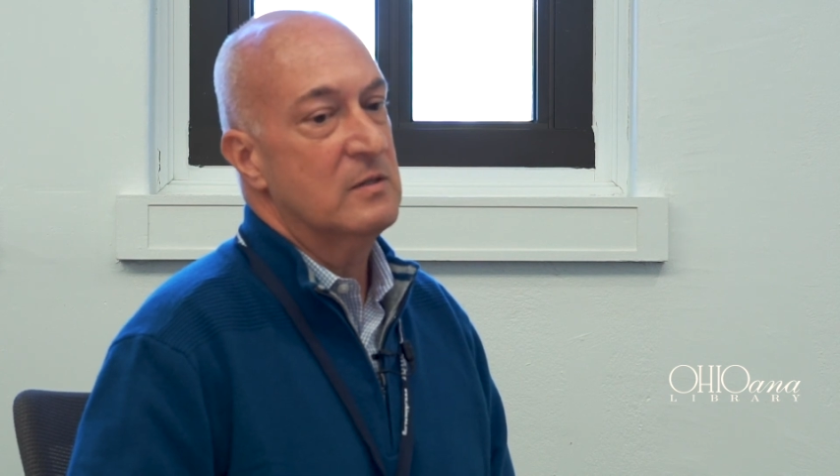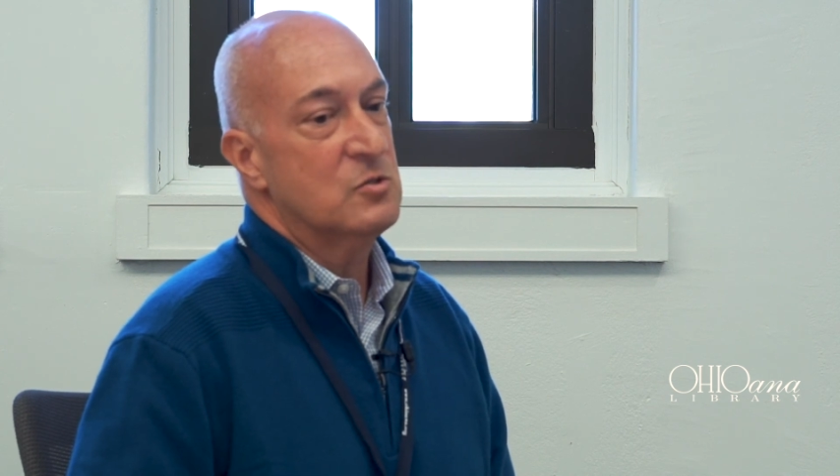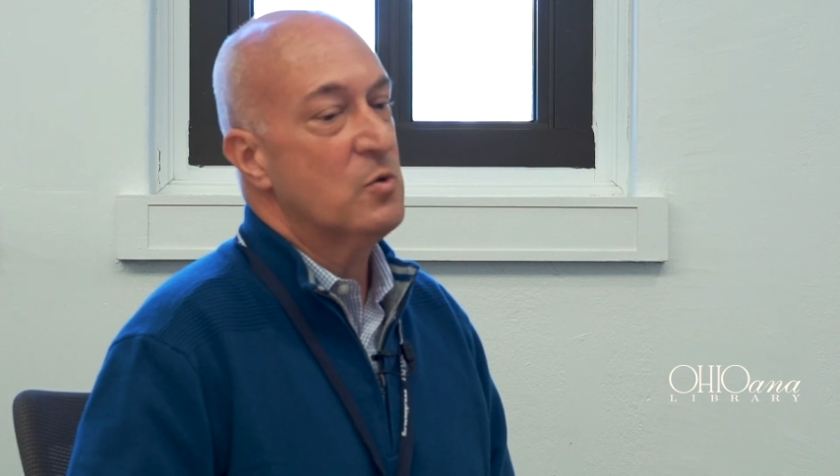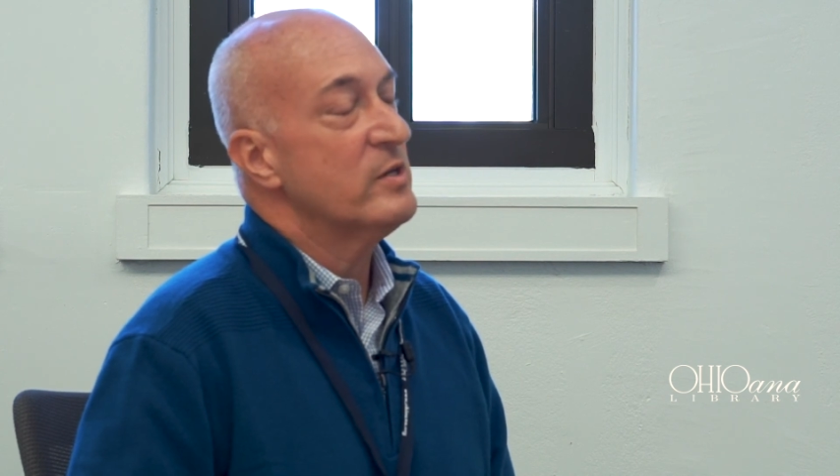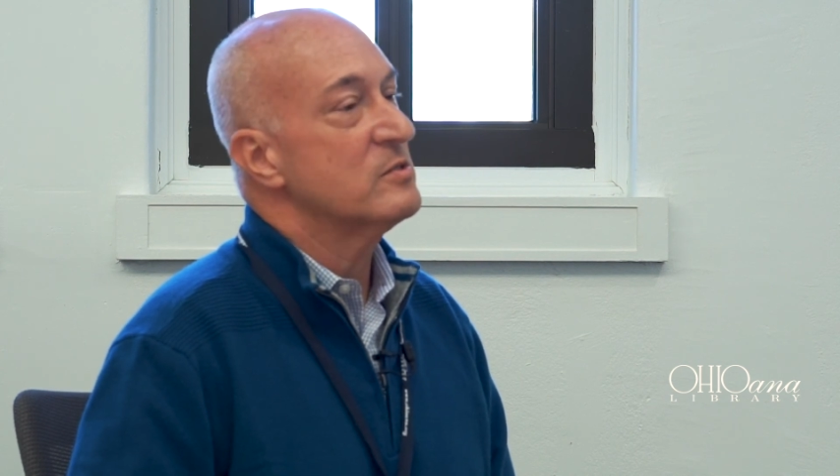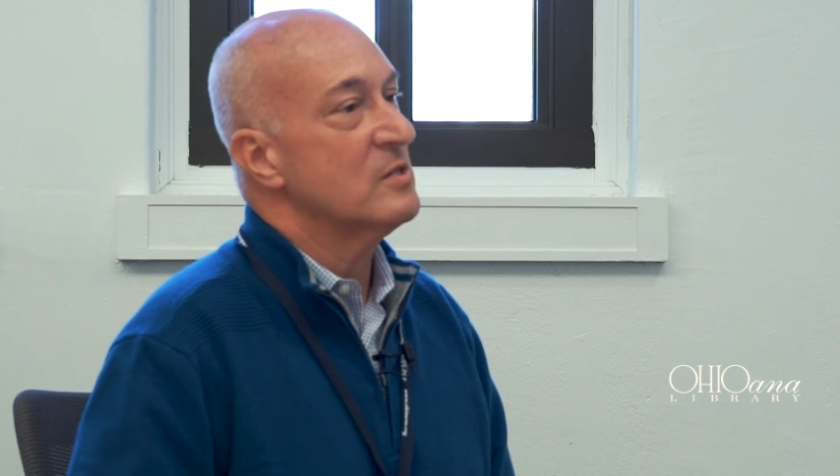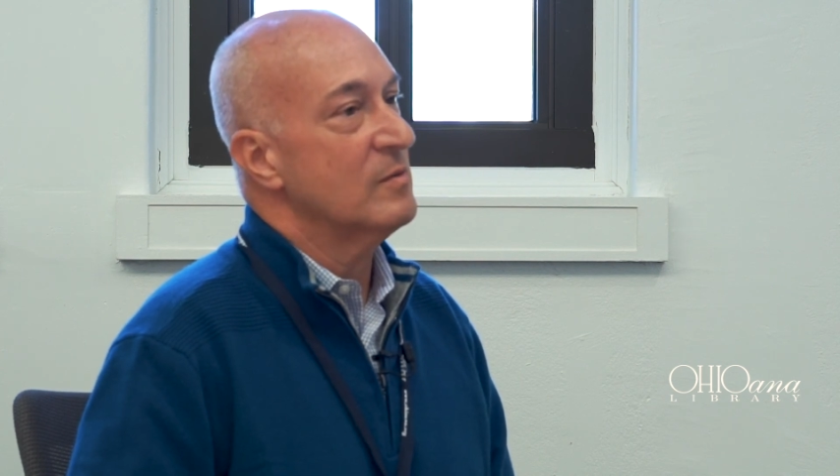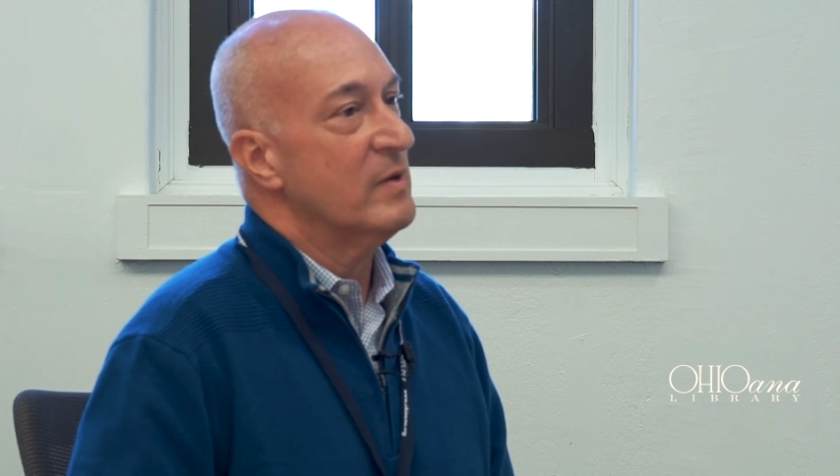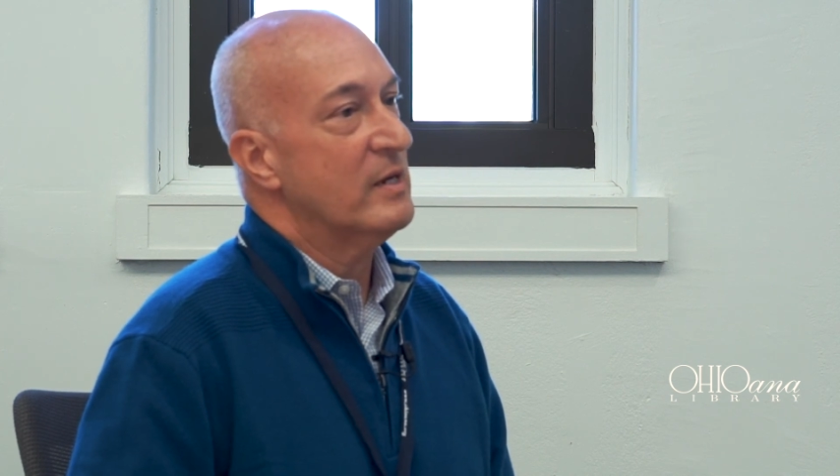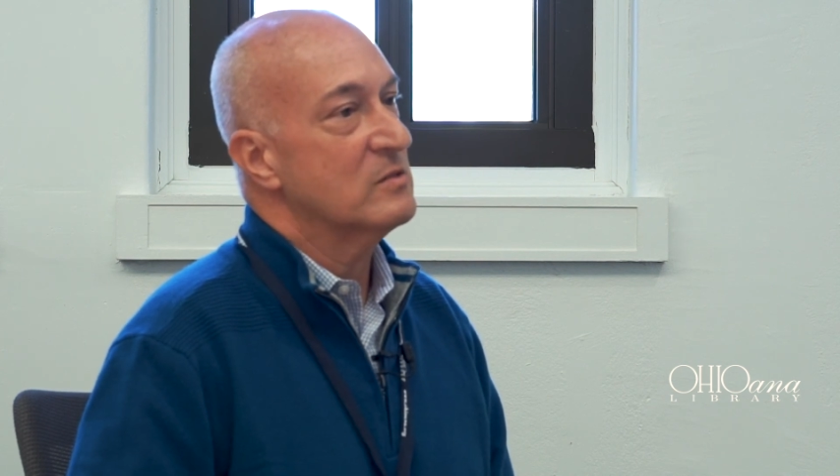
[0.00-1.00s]
choices he
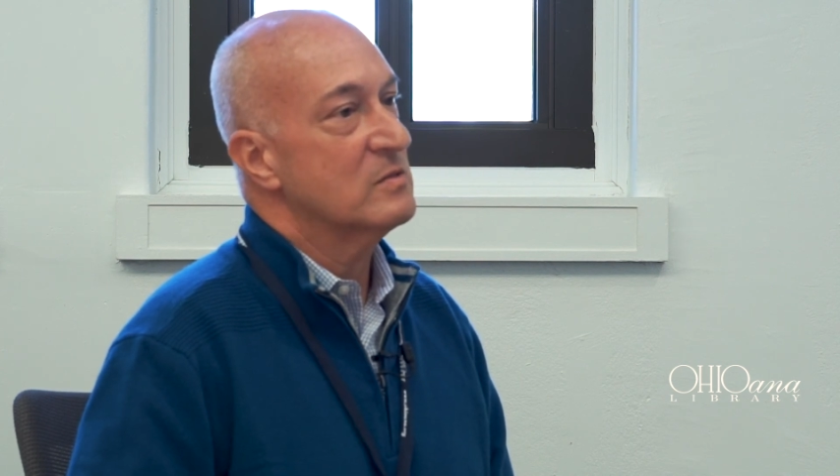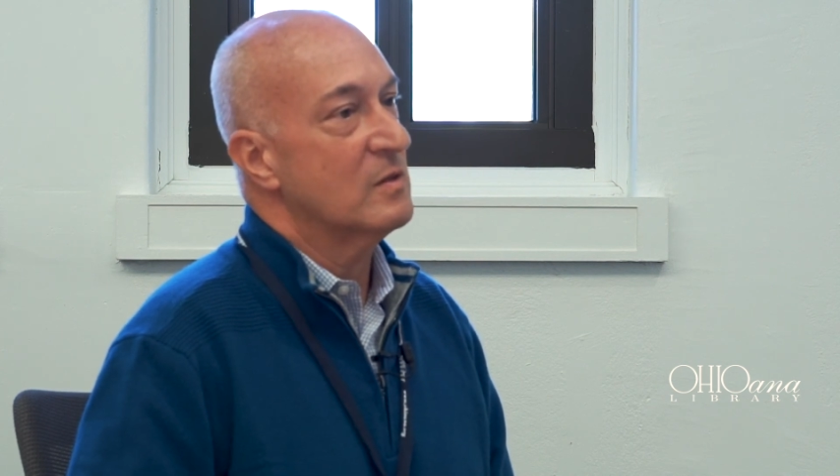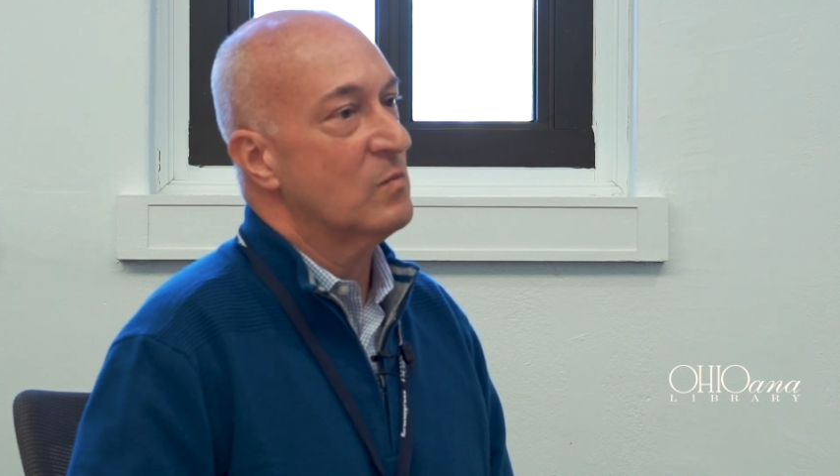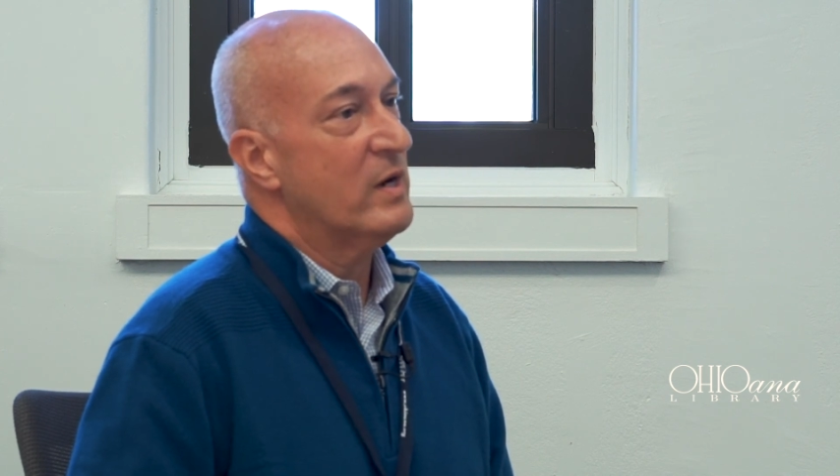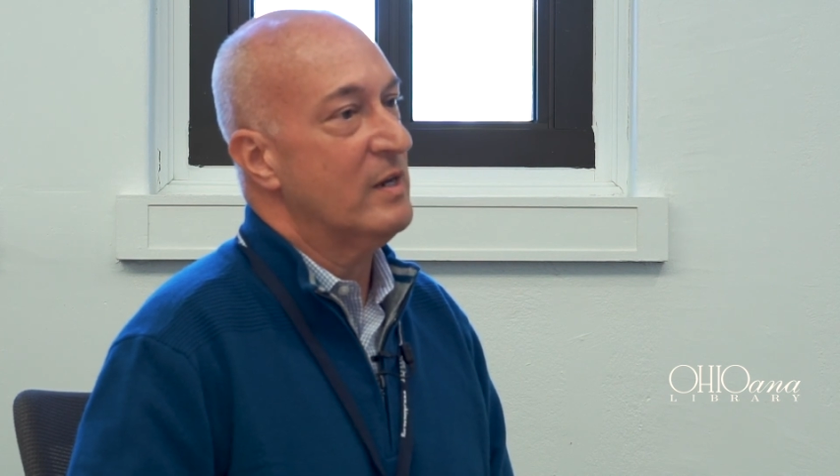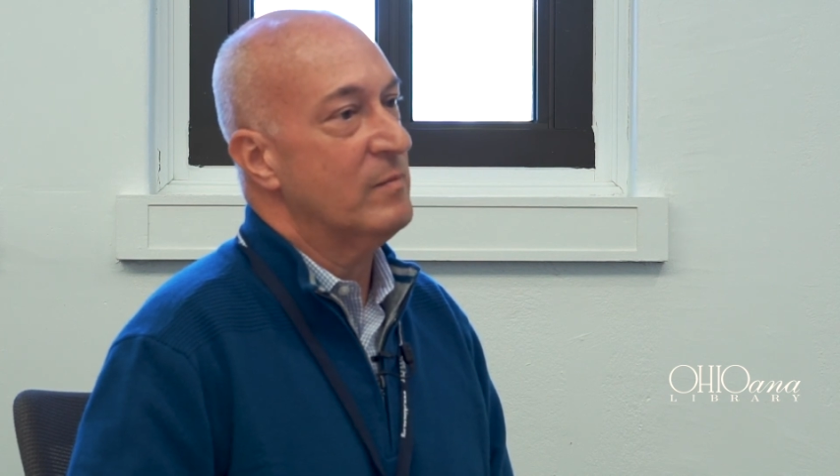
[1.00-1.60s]
makes and why he